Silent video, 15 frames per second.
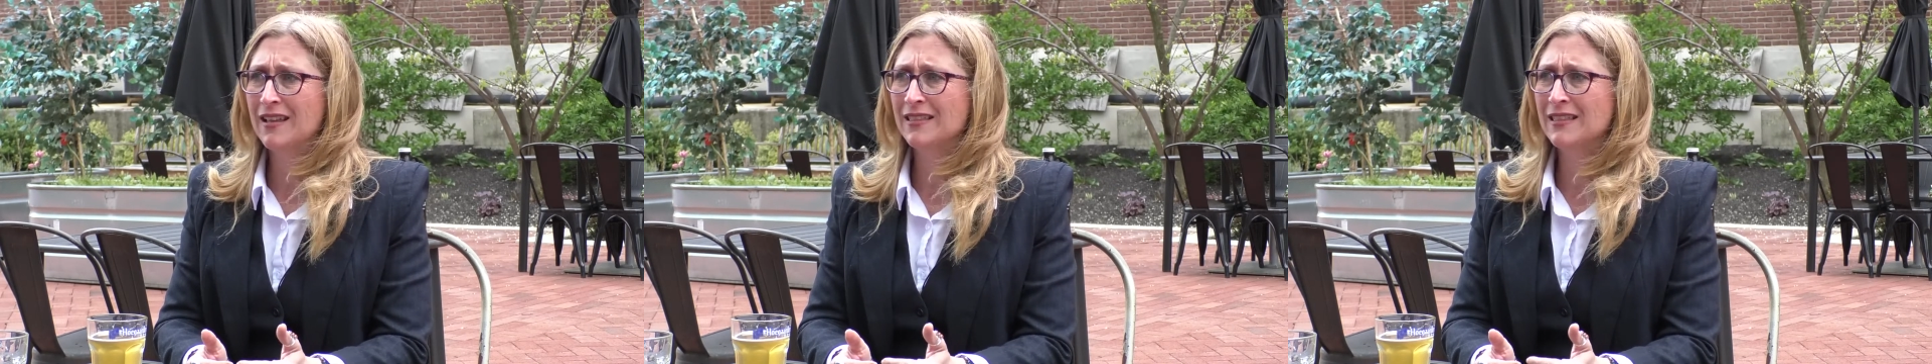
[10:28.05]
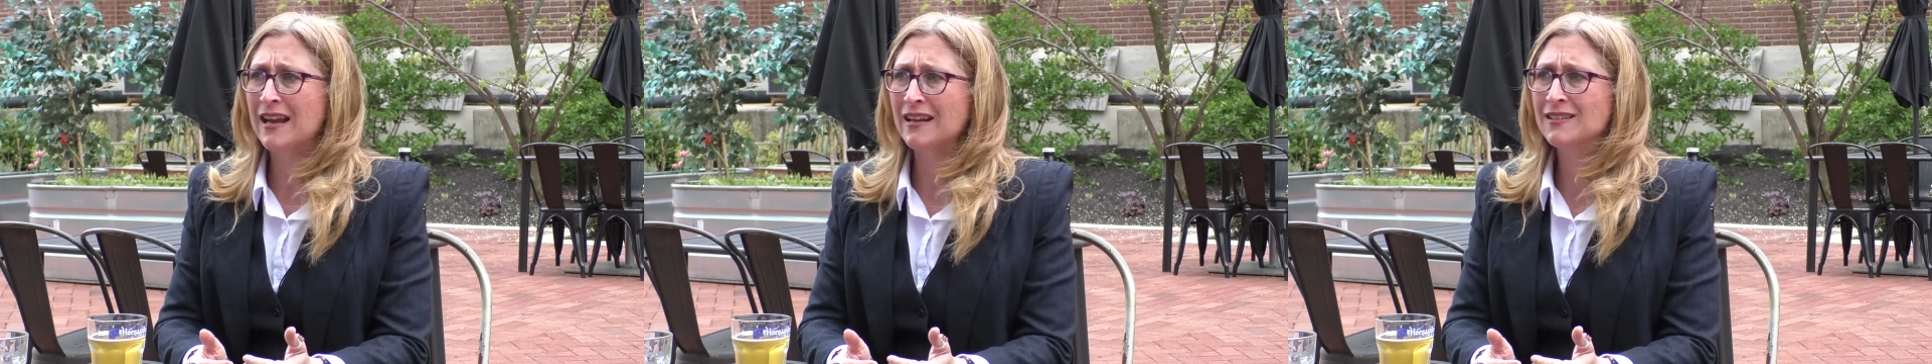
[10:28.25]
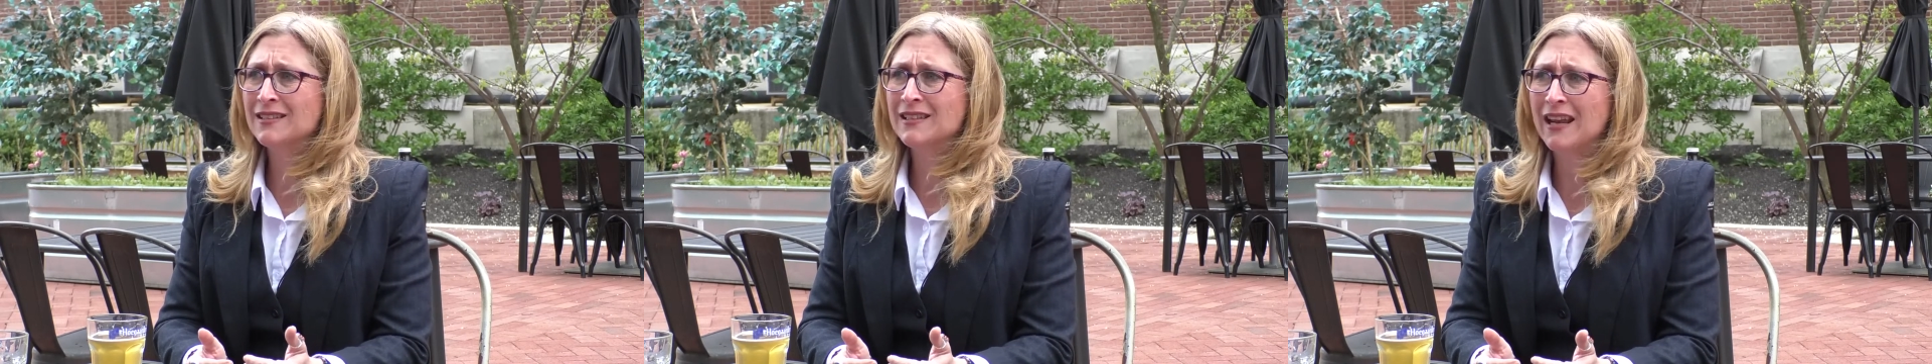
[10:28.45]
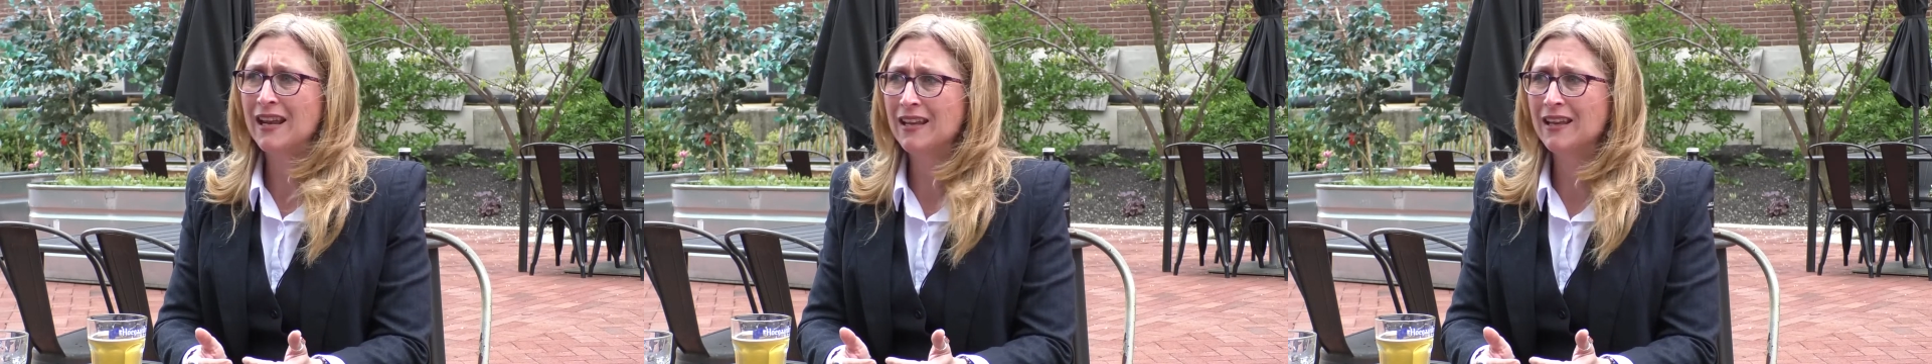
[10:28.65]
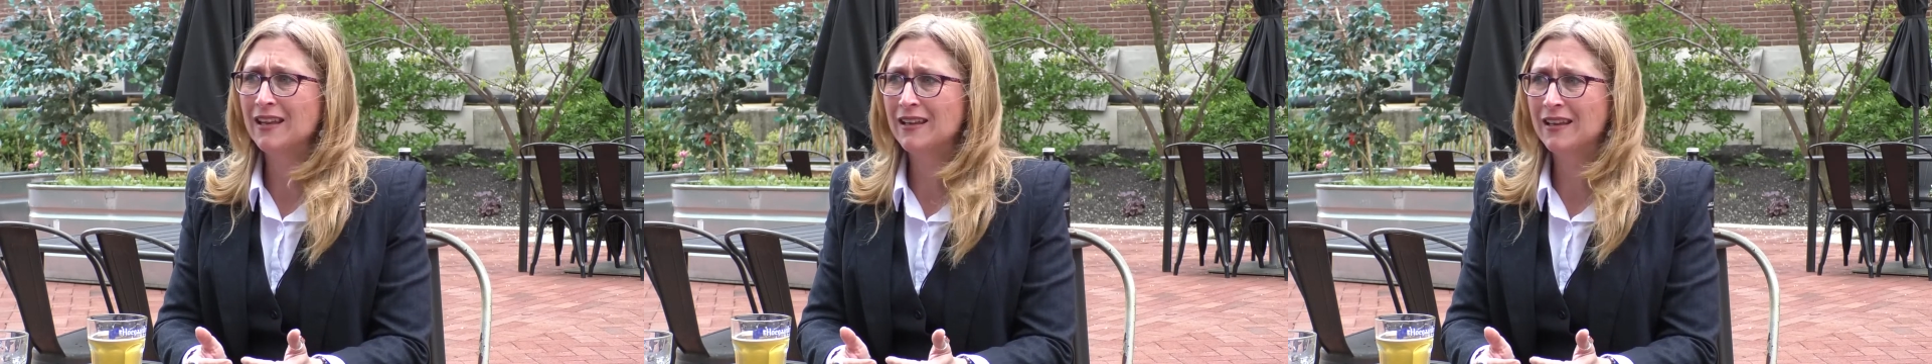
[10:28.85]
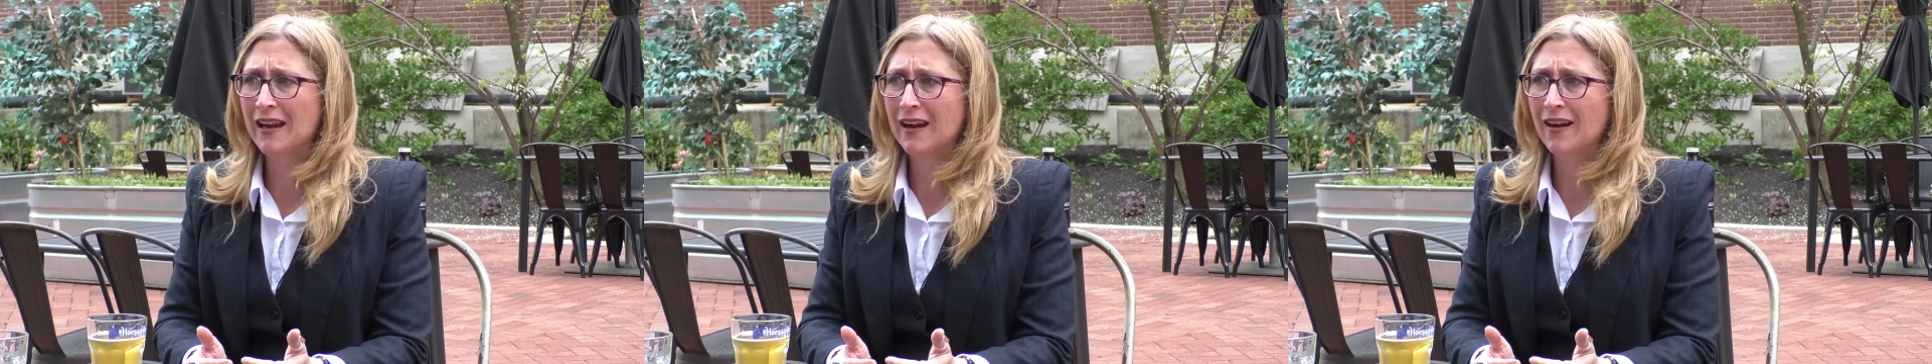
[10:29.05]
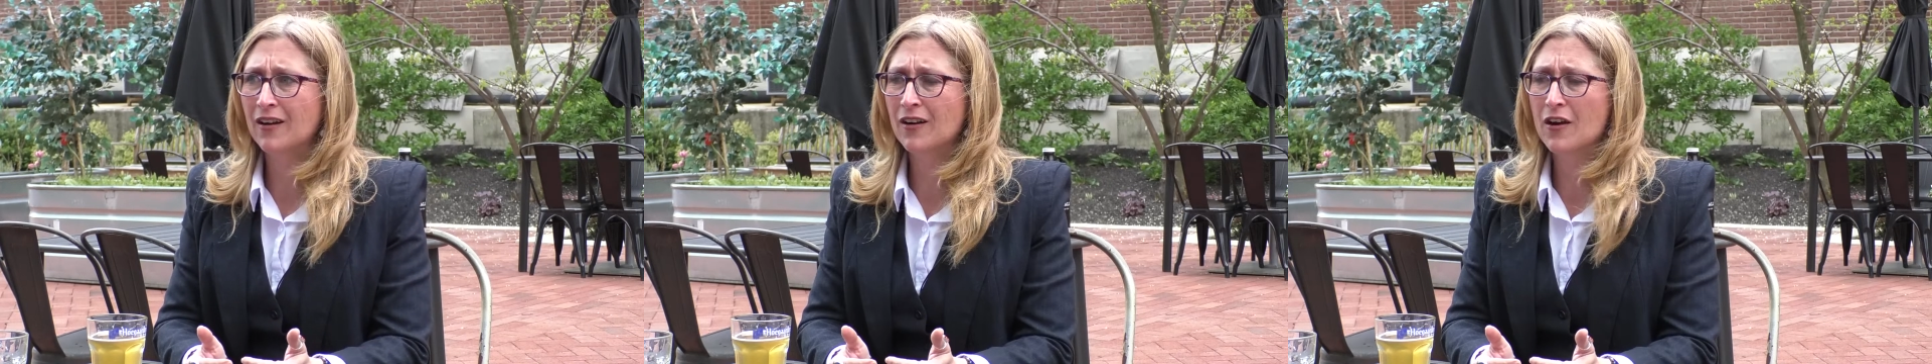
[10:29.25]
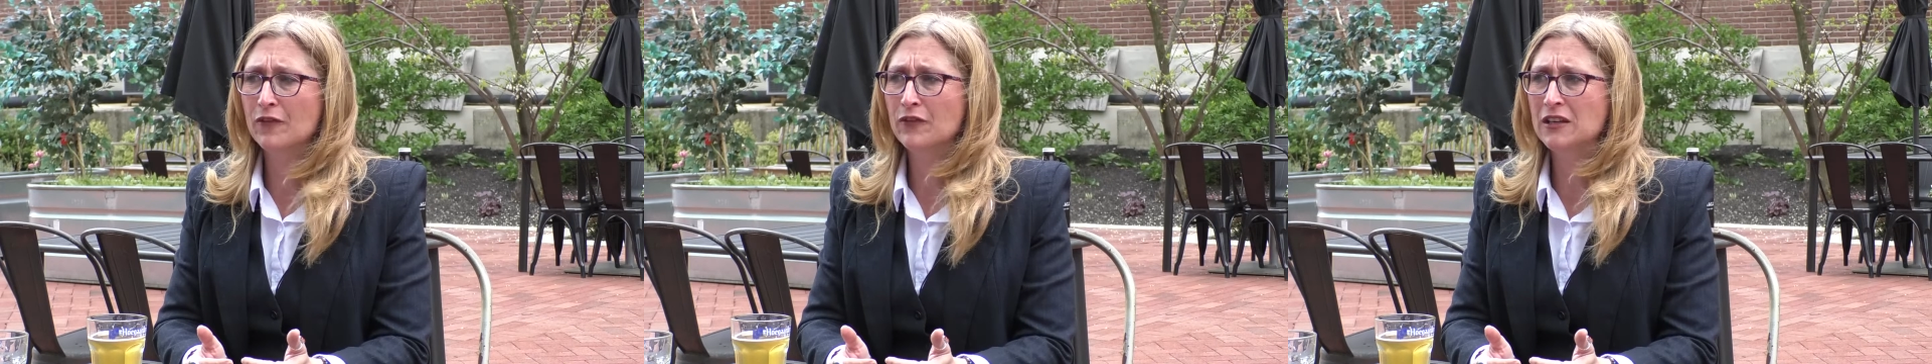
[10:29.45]
That's taking care
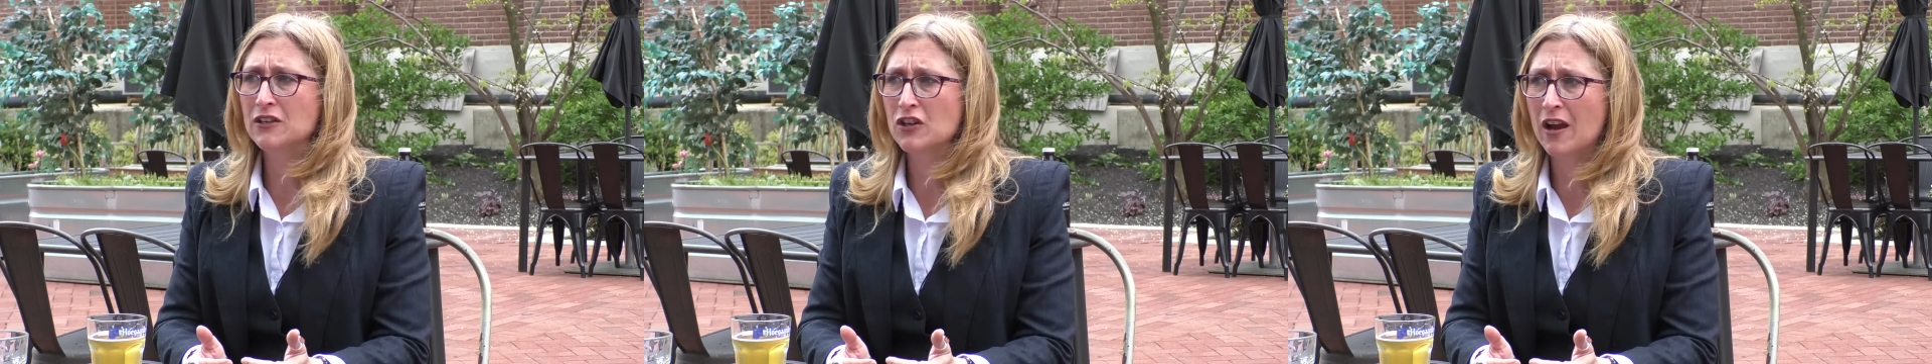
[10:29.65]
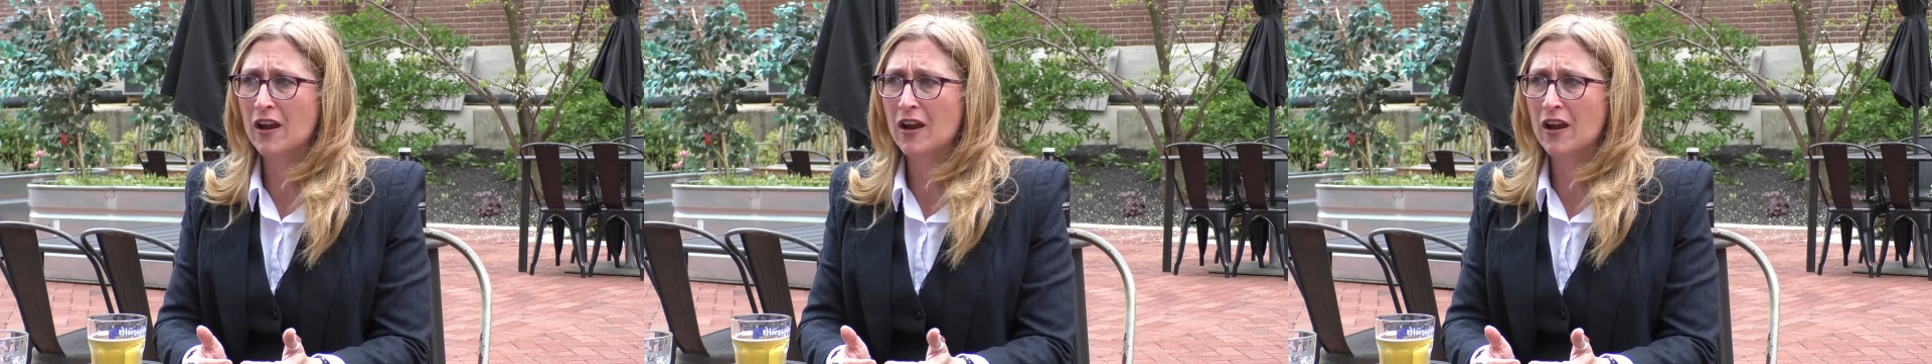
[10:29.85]
of each